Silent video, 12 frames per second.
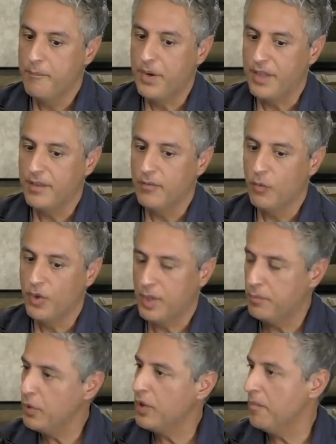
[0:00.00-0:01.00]
But what
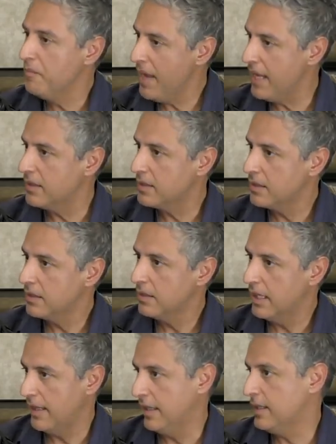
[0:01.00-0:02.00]
the Buddha meant,
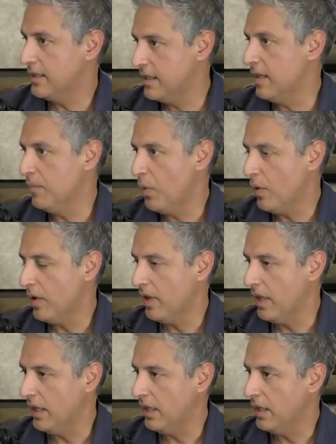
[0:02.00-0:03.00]
and I think this is the important
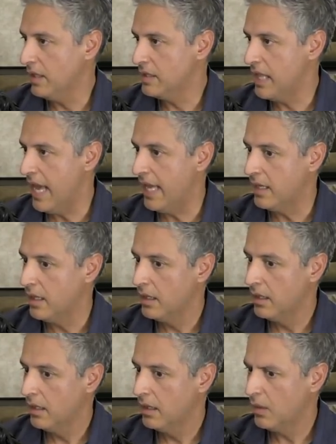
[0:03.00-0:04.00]
thing, is that
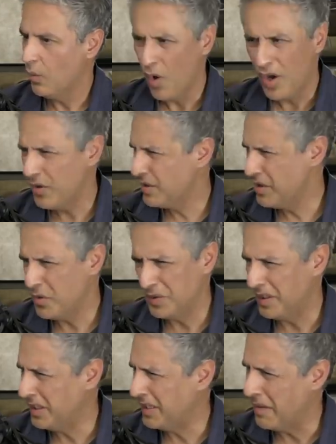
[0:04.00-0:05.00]
the water is the
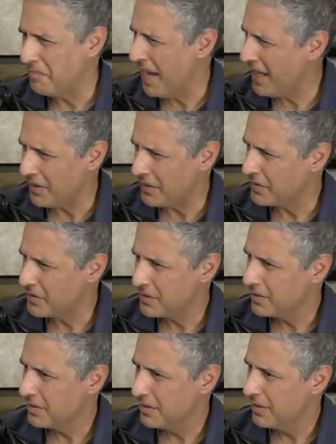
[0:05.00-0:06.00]
only thing that
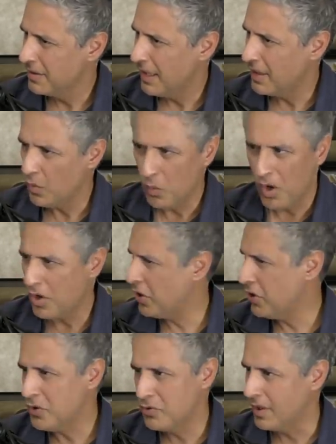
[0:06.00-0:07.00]
matters. And the water
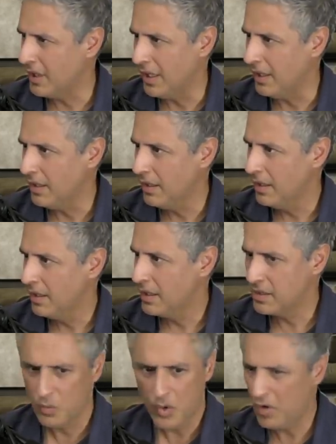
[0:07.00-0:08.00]
you're drinking
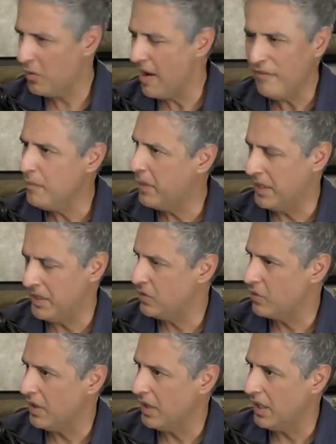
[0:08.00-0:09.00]
is the water everybody's
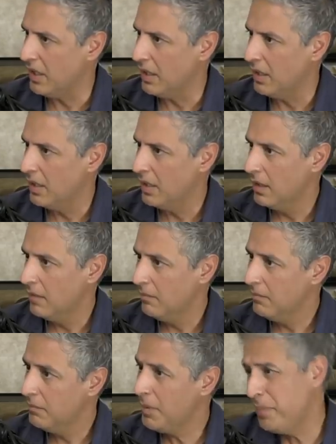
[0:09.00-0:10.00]
drinking.
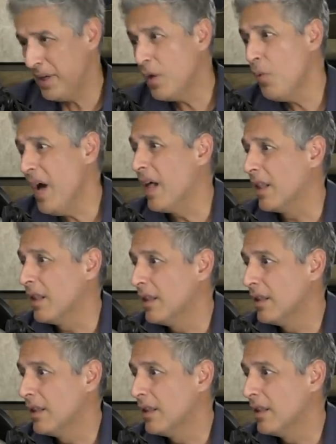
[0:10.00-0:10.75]
Mm. But pick a well.